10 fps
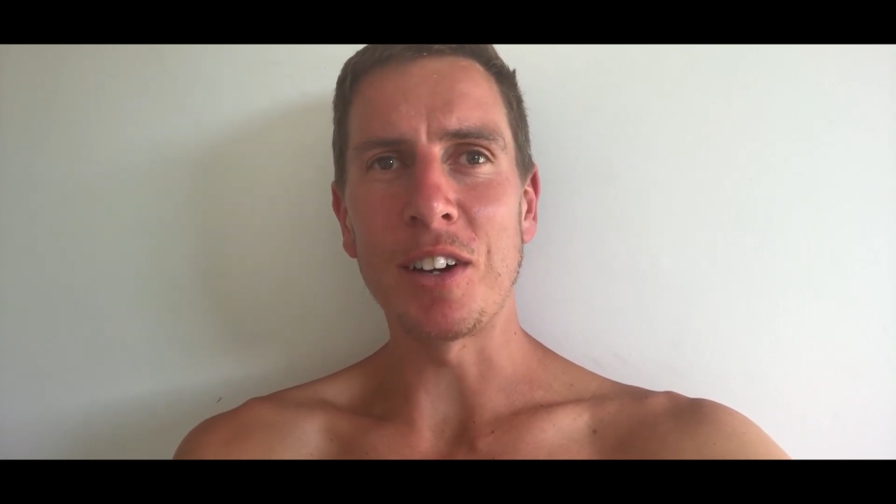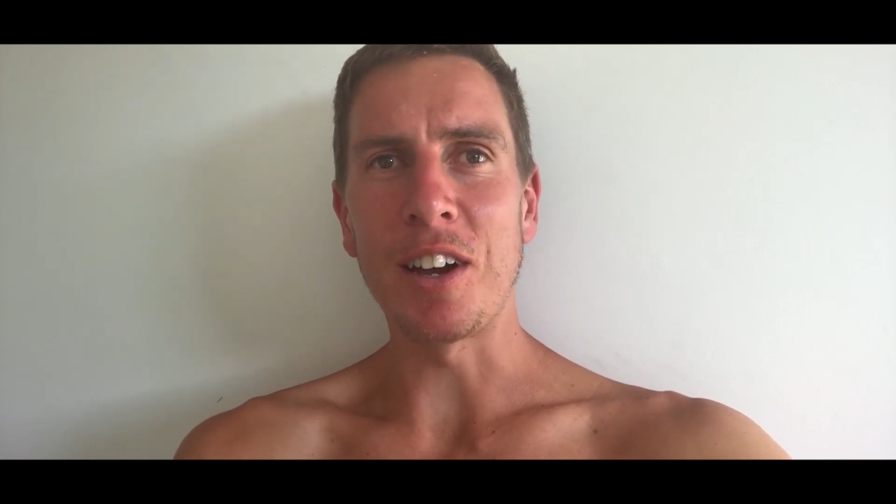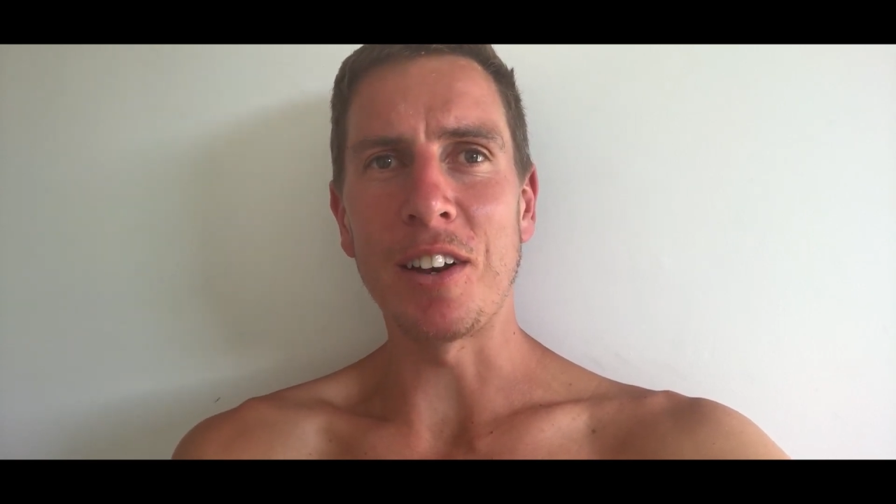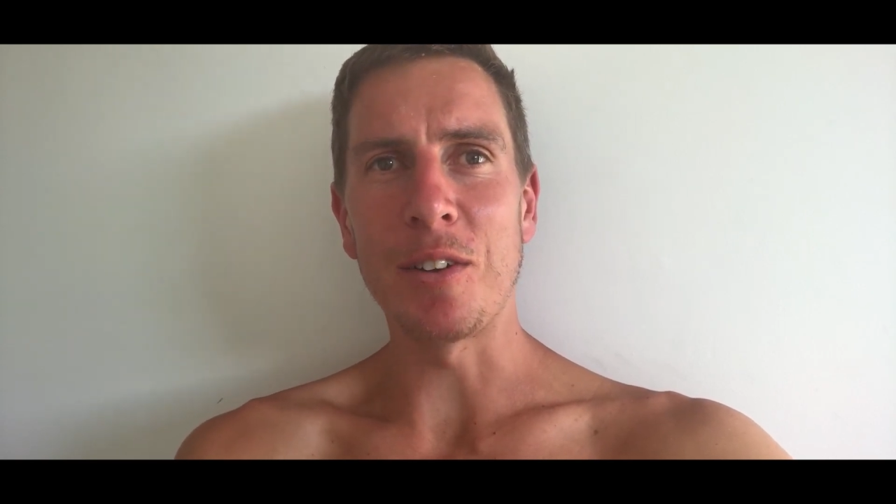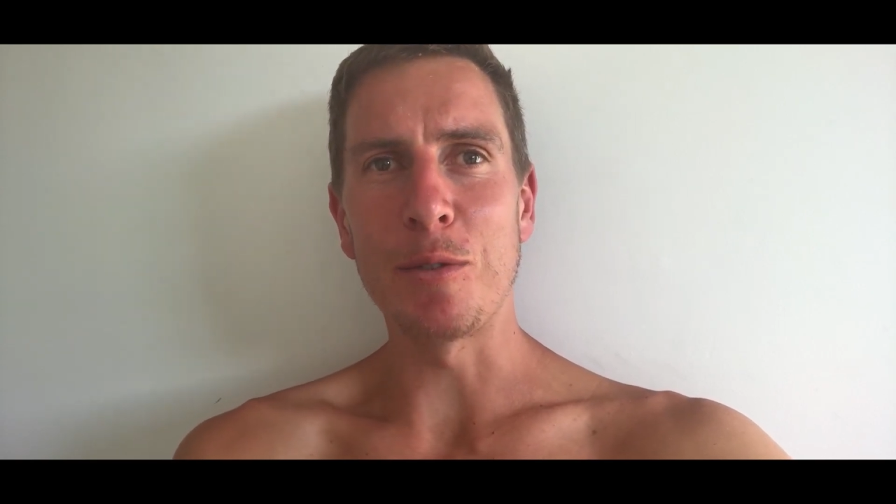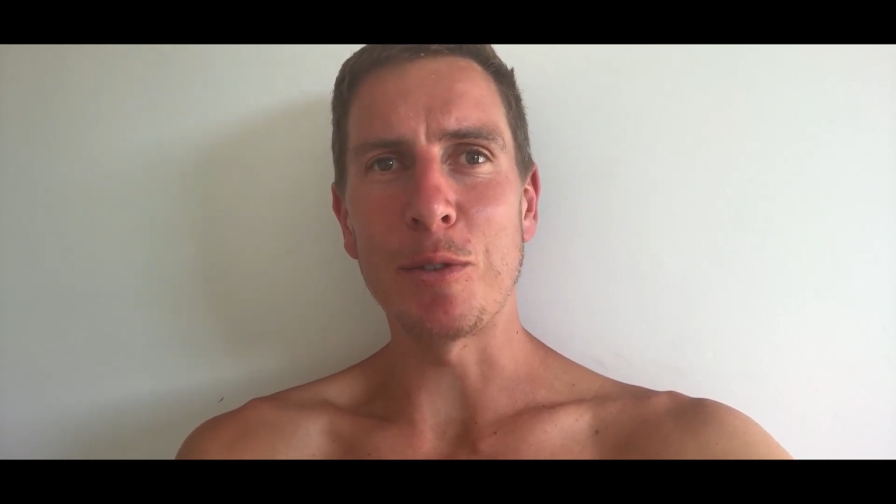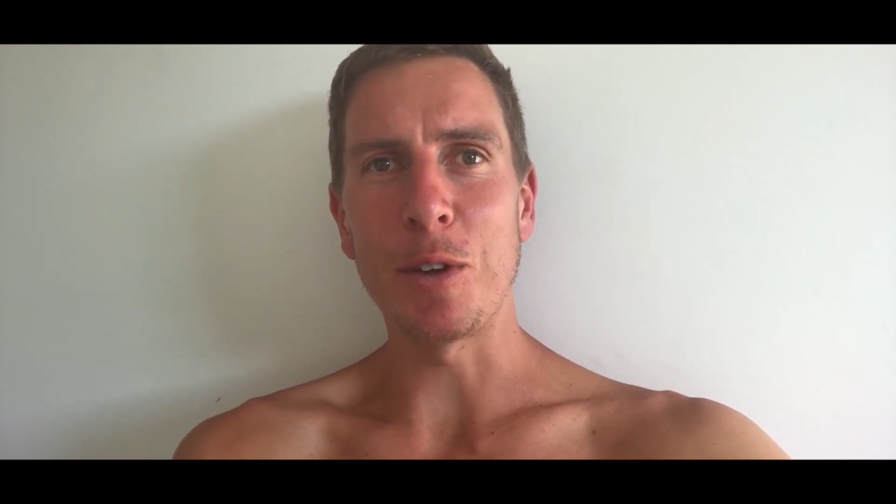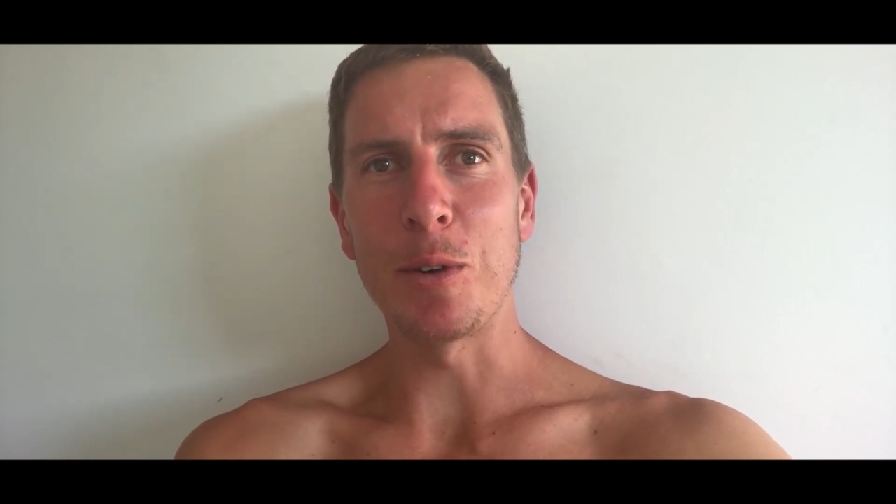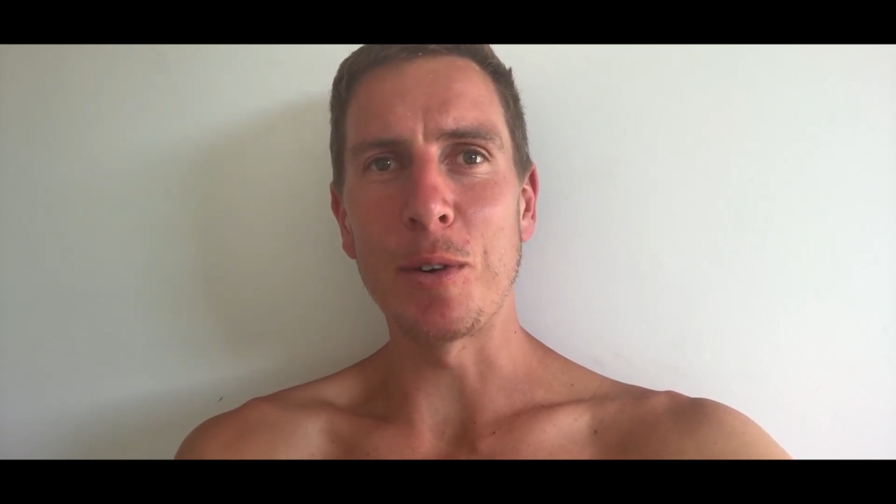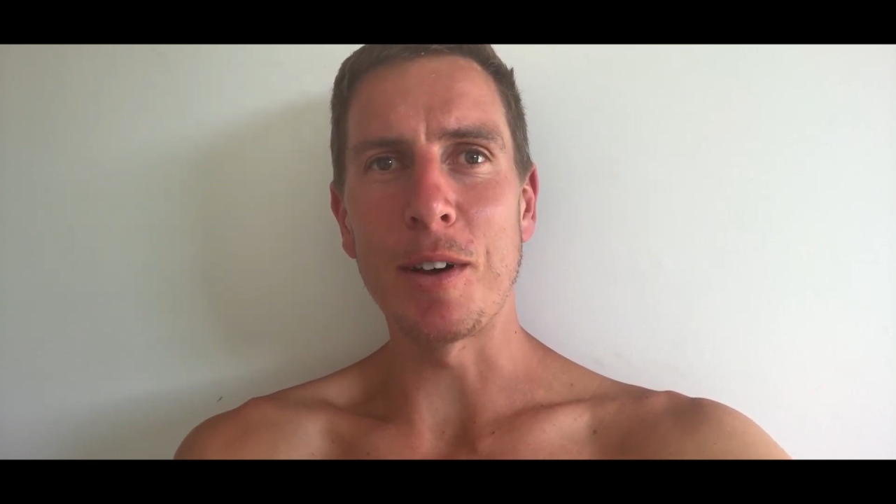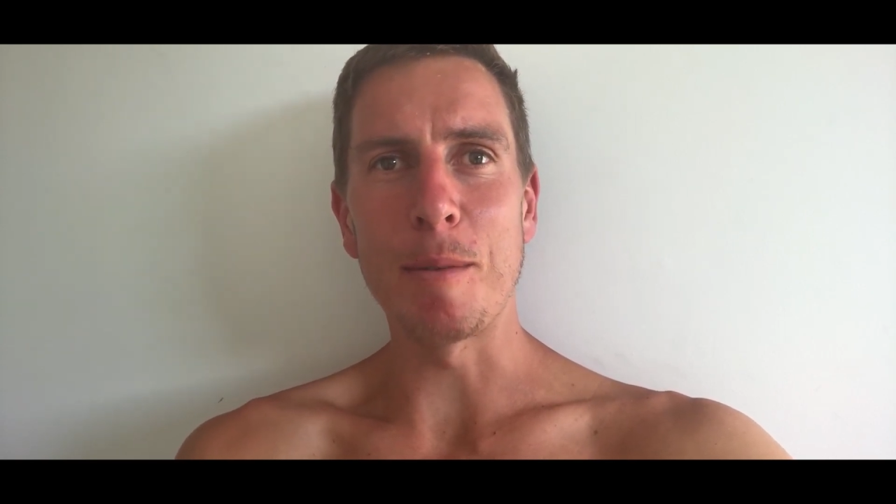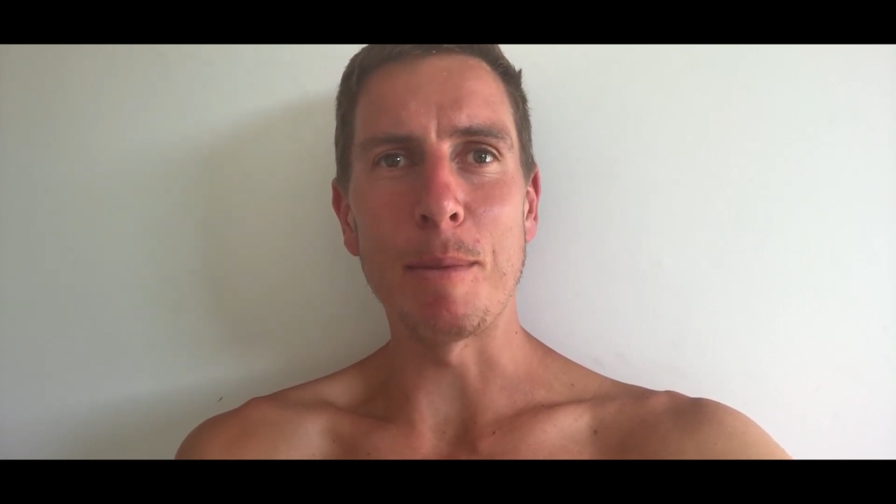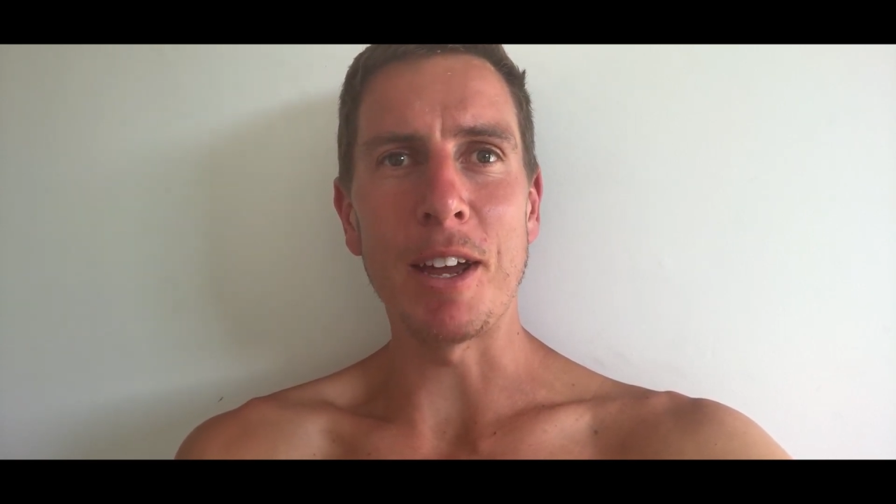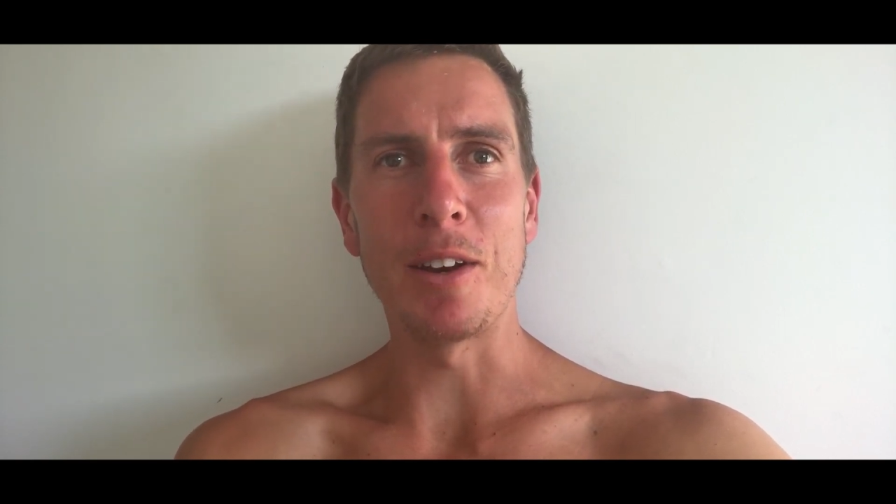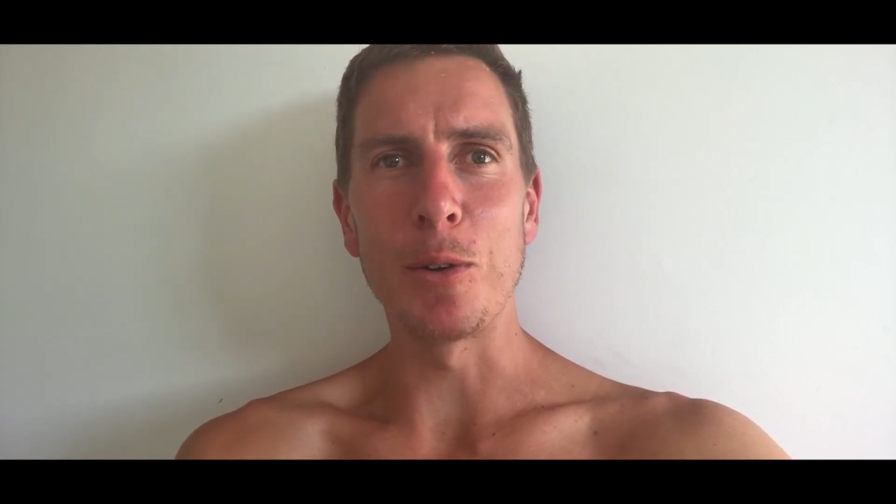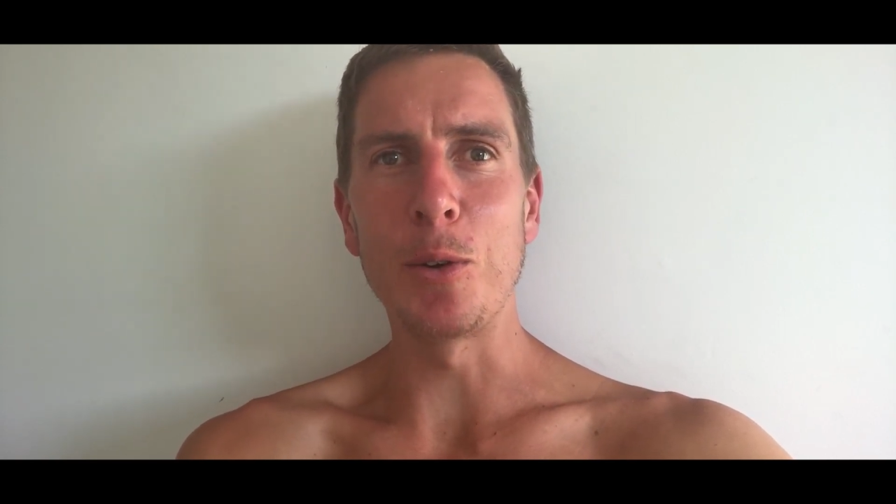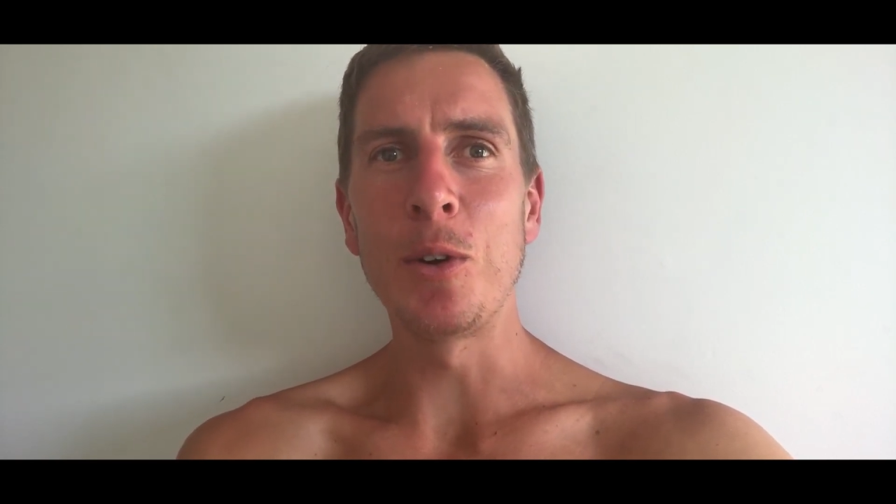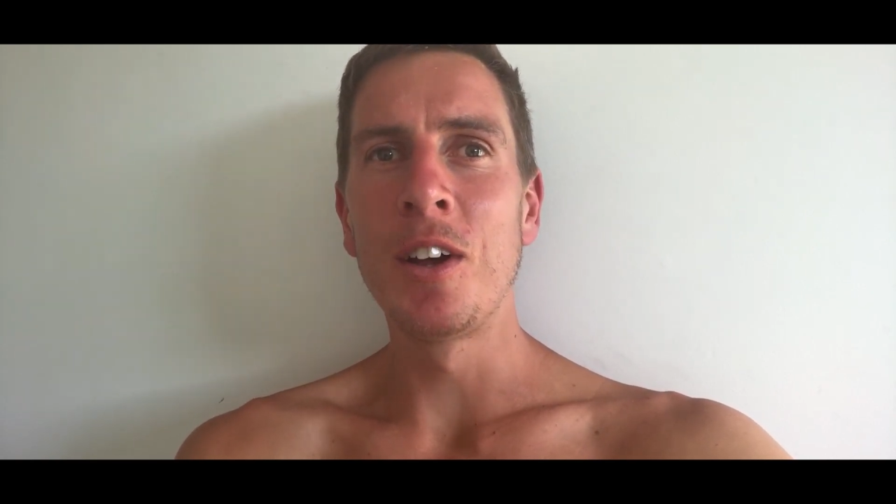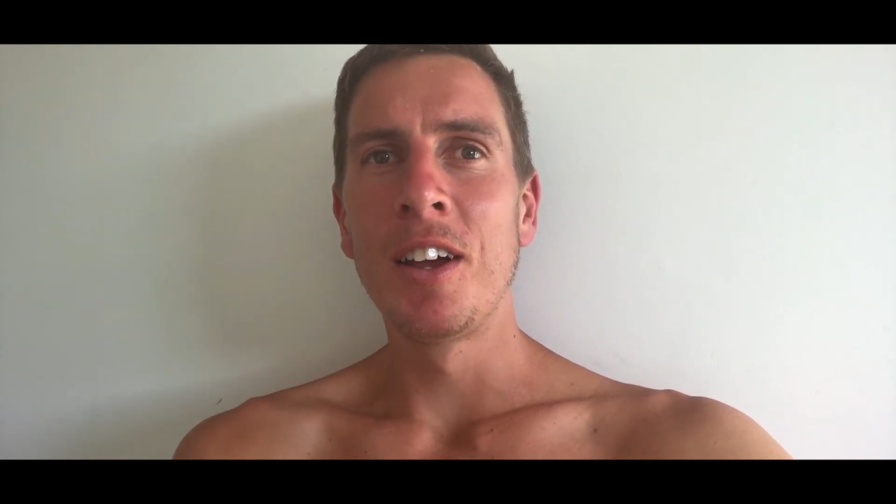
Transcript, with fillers: I don't feel uh, bad at all.